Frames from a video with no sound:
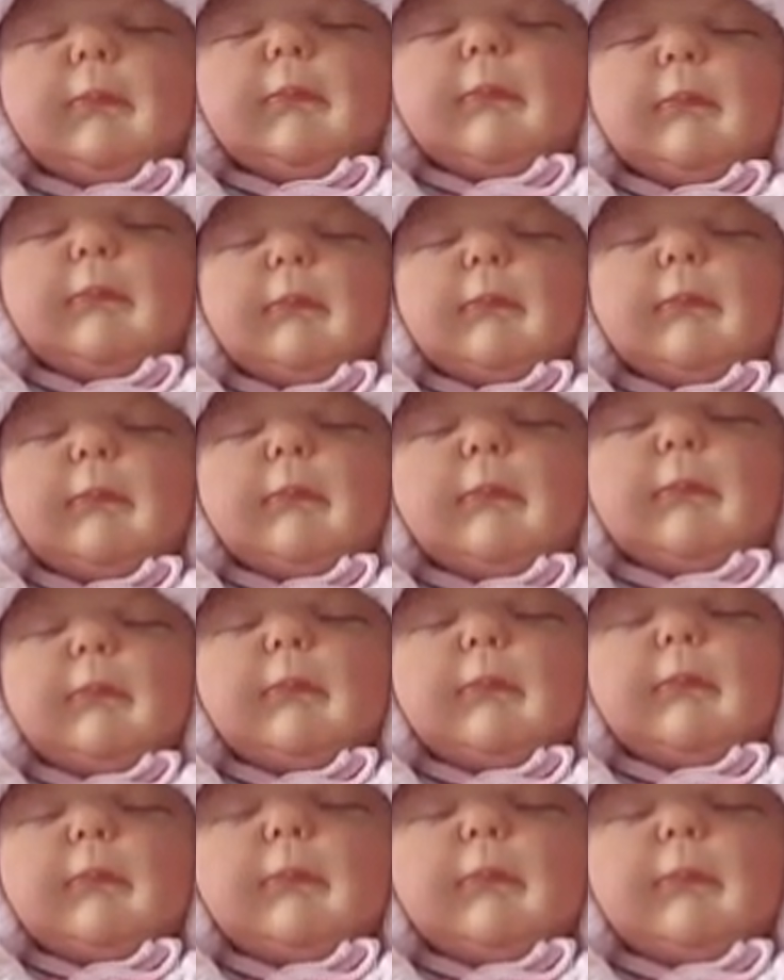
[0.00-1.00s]

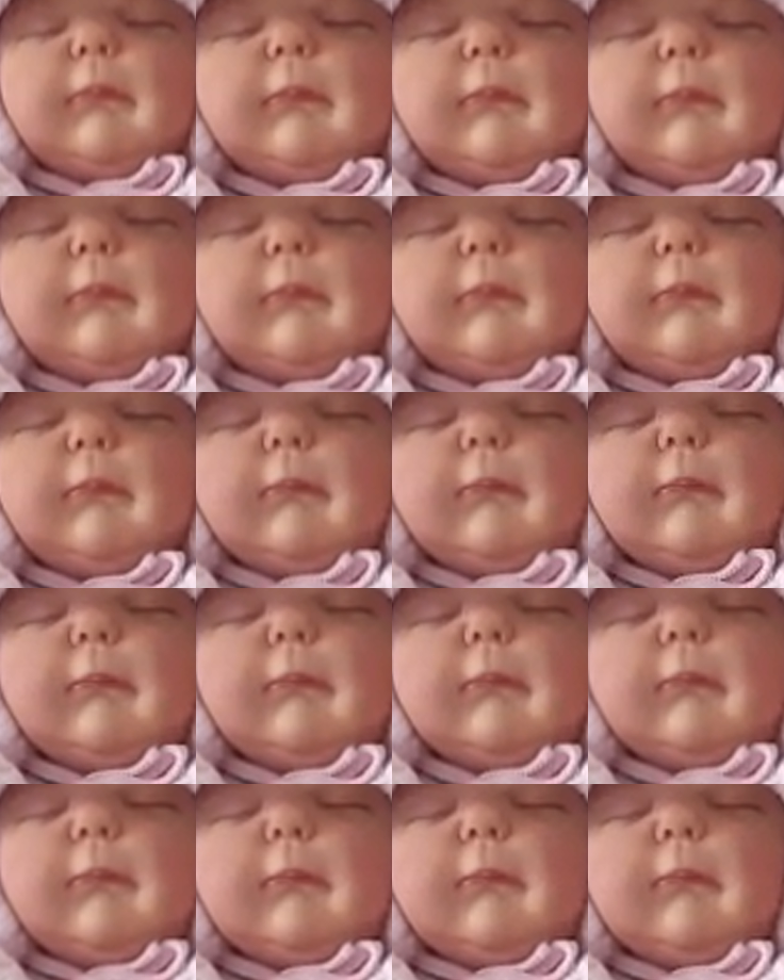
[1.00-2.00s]

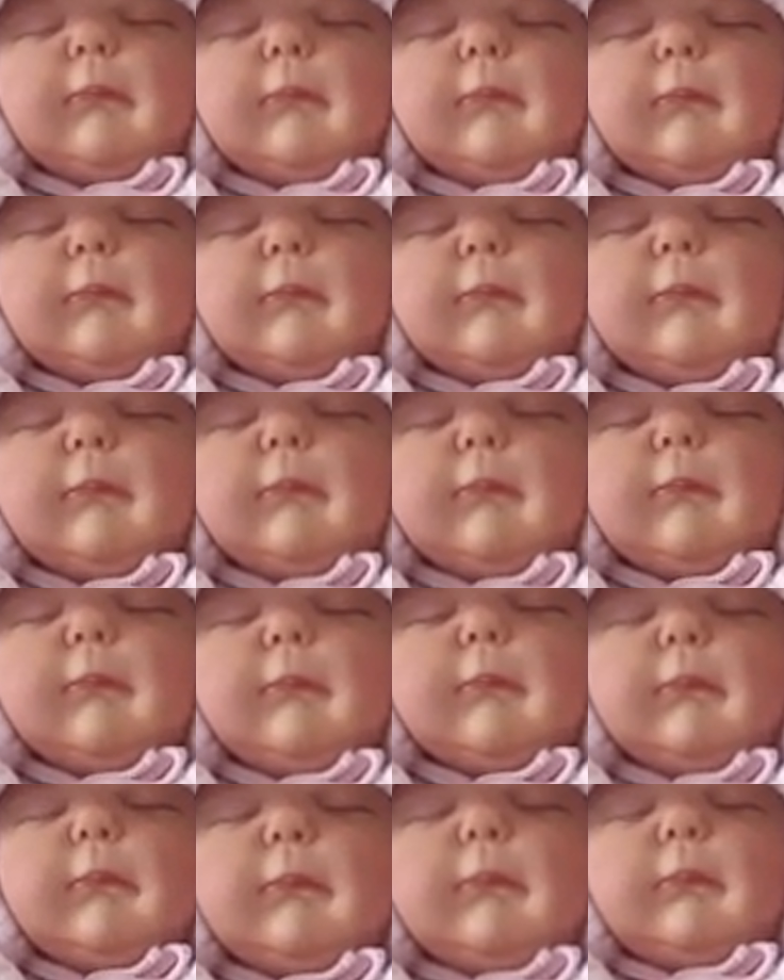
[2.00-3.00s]

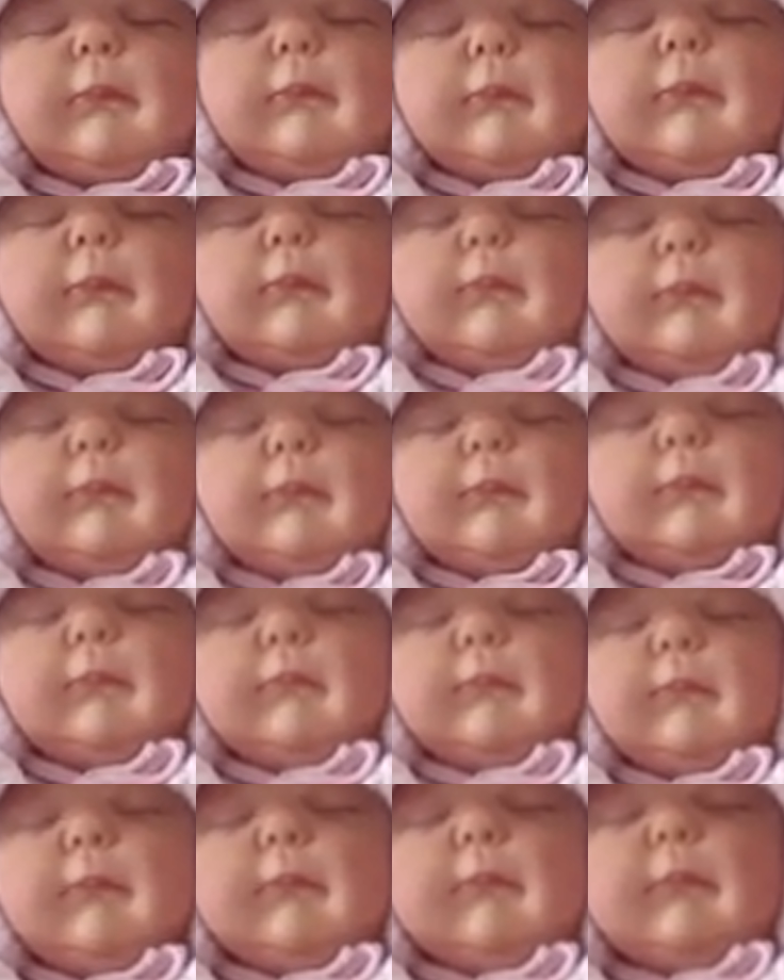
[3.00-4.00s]

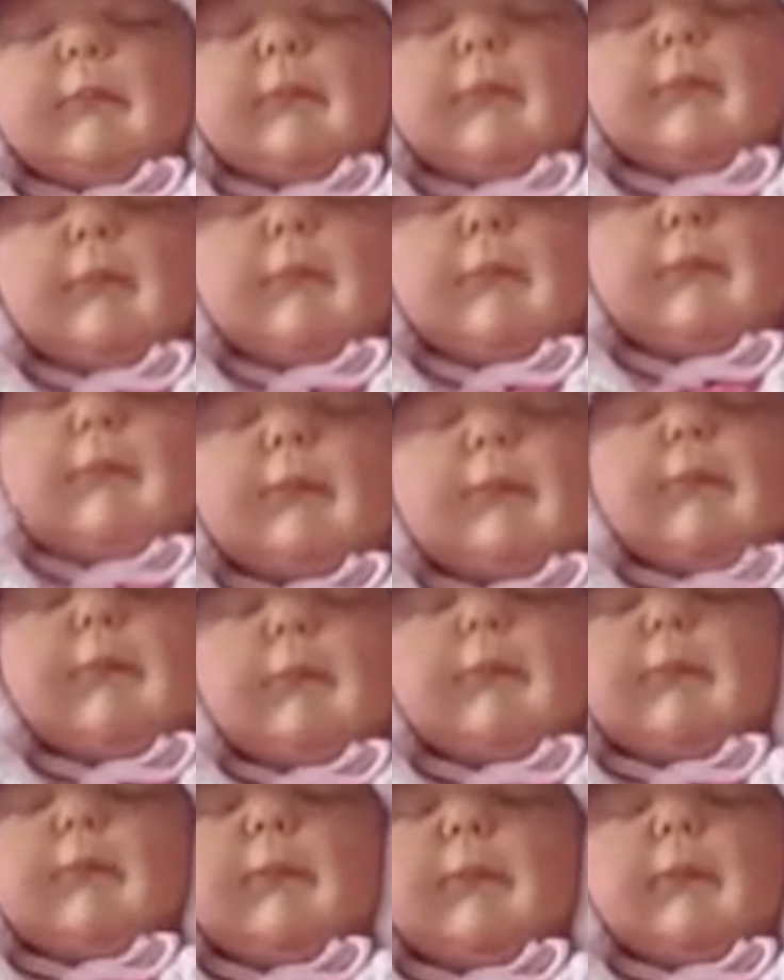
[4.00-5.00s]

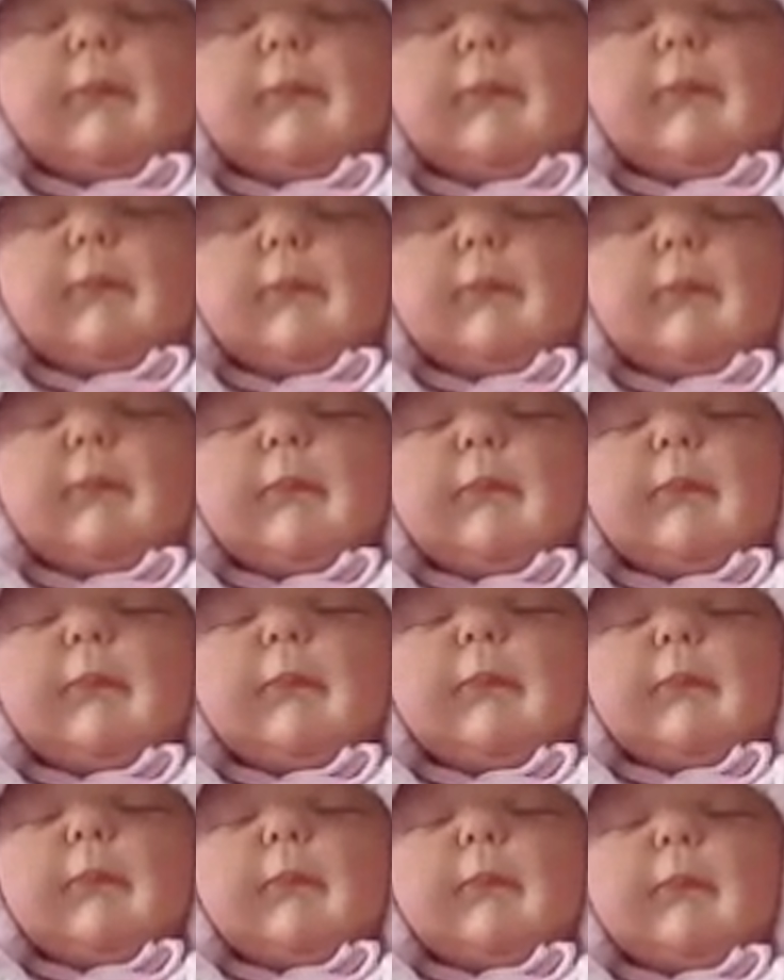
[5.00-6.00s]

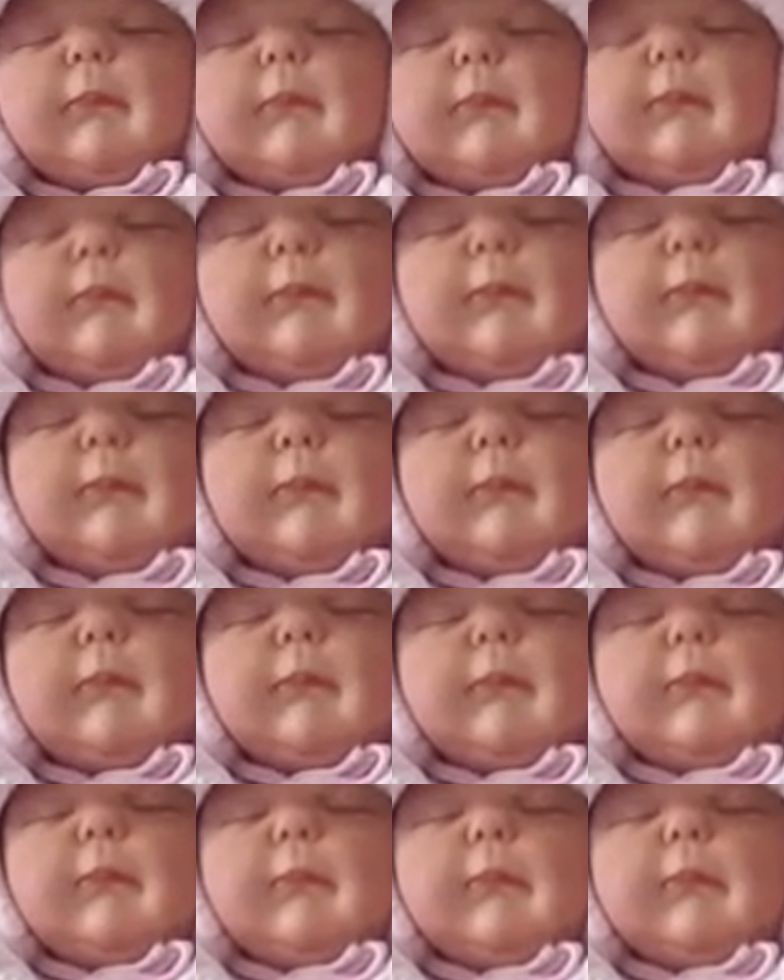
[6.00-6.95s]
(silence)